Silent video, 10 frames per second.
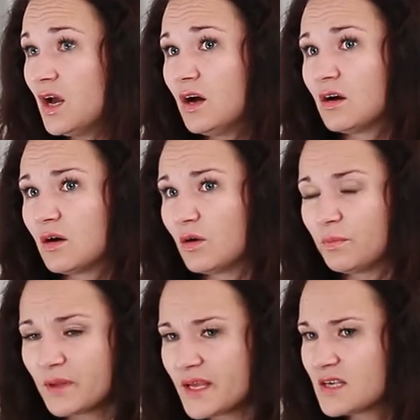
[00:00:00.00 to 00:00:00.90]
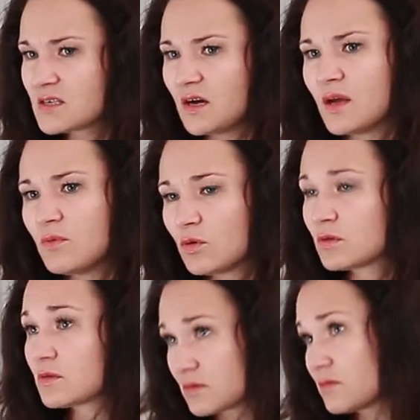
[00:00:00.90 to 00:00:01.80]
I
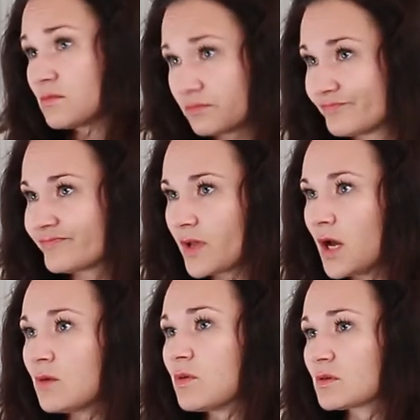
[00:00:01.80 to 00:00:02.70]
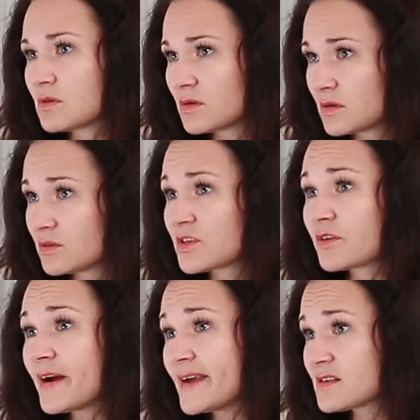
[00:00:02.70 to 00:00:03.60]
want the
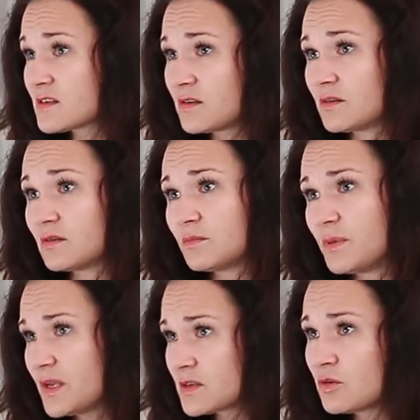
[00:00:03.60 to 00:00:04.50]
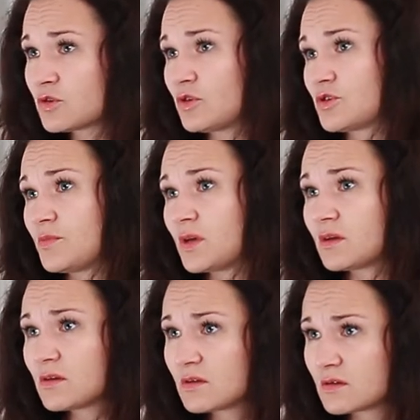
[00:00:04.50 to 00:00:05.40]
rest. Please don't touch me.
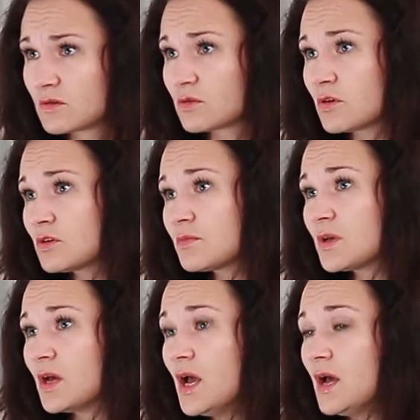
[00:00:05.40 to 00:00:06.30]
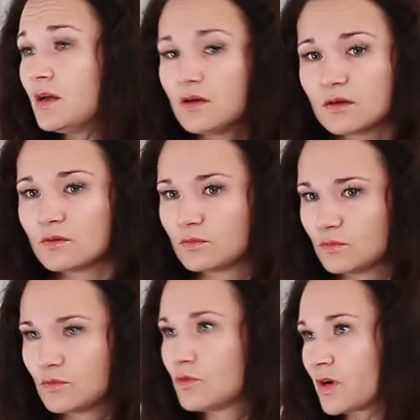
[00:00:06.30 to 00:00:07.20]
Don't touch me.
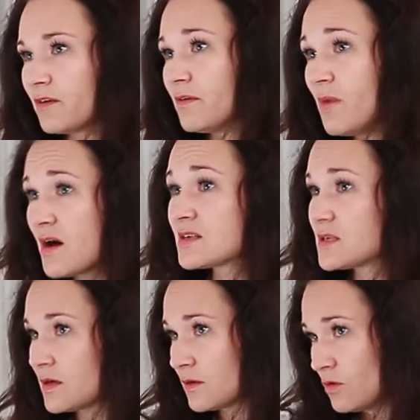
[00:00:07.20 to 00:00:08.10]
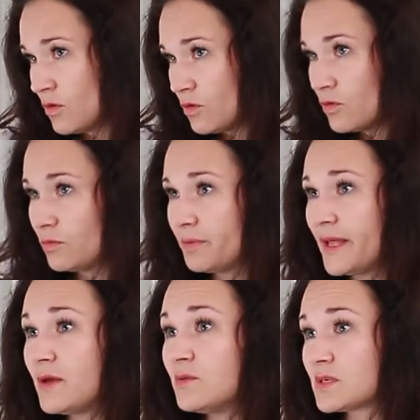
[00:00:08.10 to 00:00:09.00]
Mm-hmm. You have a mother. Go
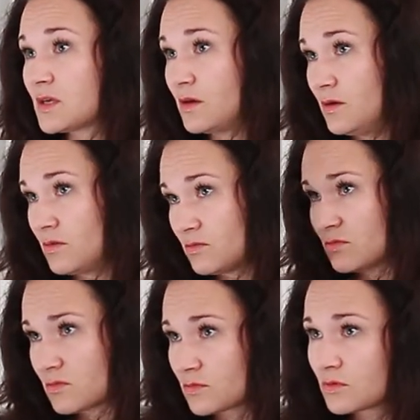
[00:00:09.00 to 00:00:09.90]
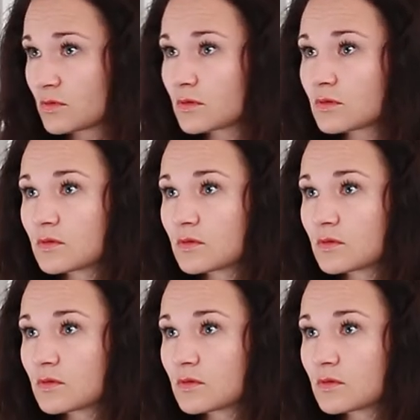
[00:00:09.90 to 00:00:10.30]
play with her. Mm-hmm.